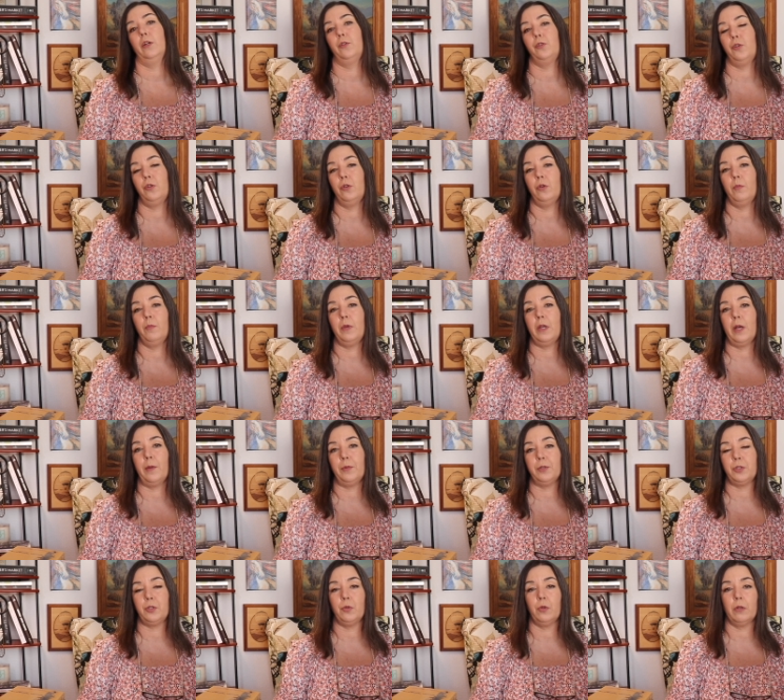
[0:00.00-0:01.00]
to be
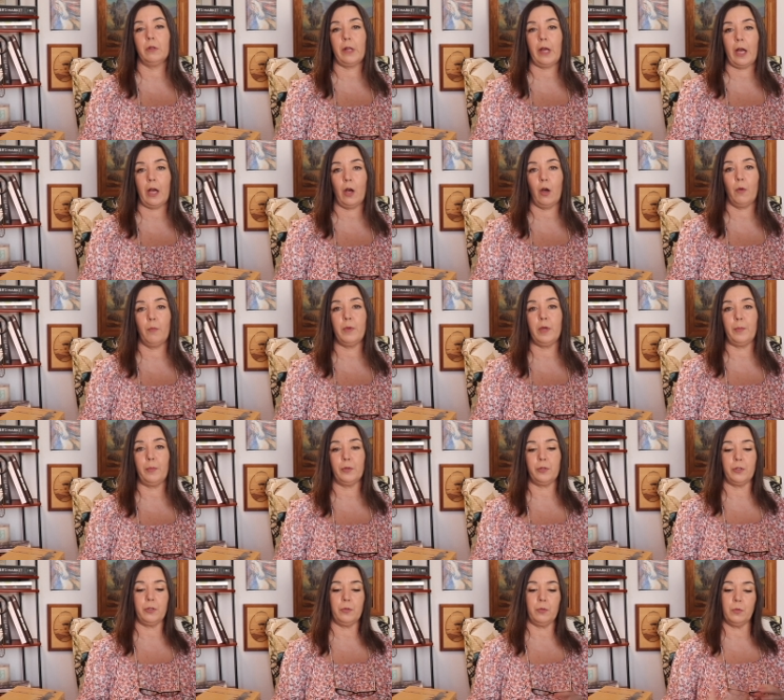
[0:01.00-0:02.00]
able to allow
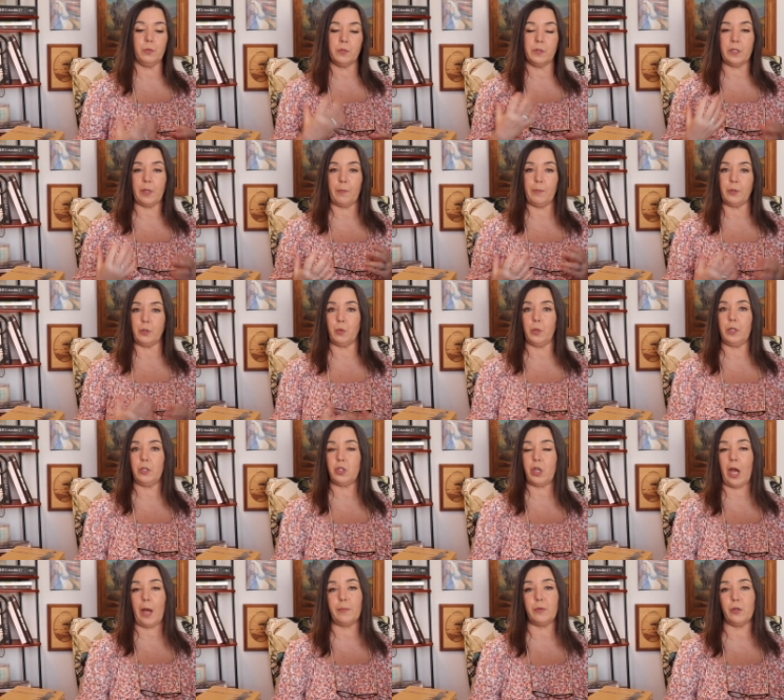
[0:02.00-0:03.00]
people to skip between
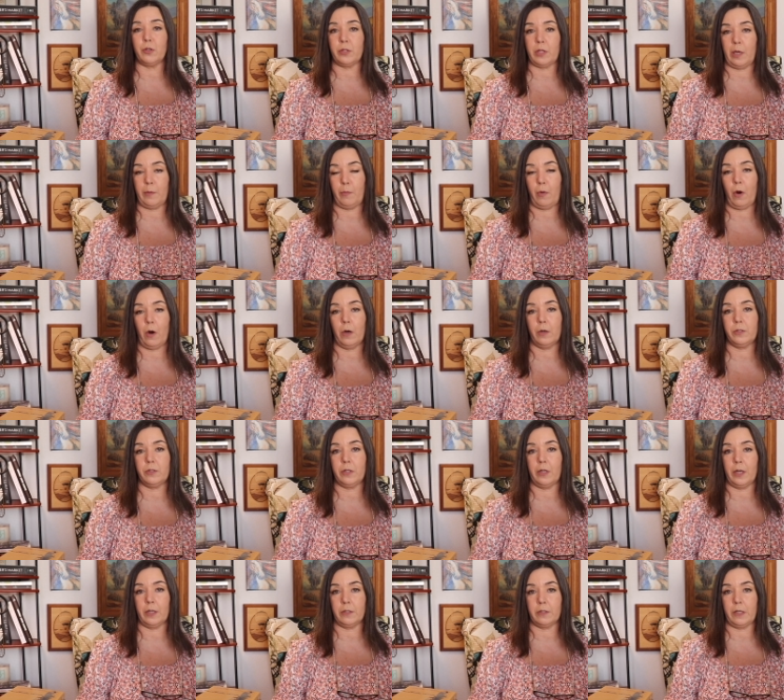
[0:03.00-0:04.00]
chapters and parts,
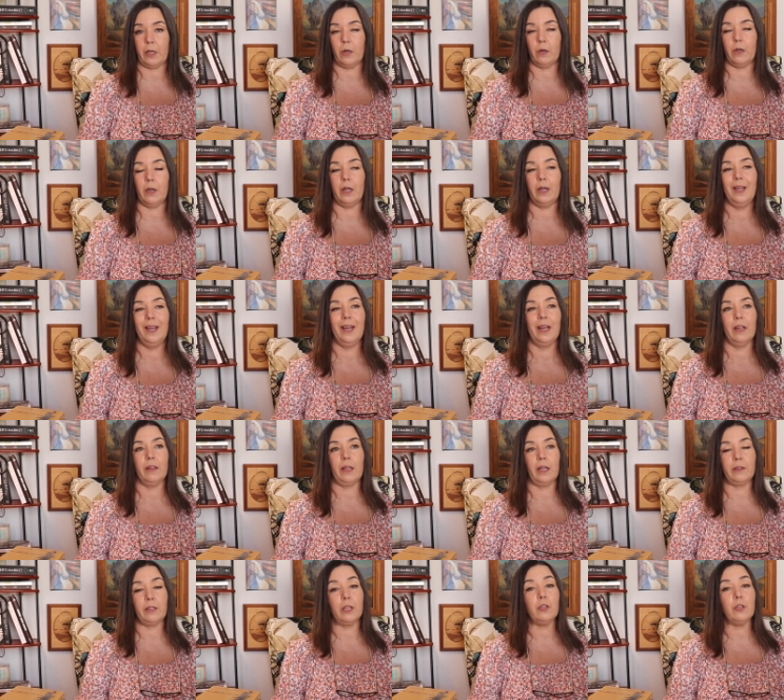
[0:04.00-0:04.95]
etc., that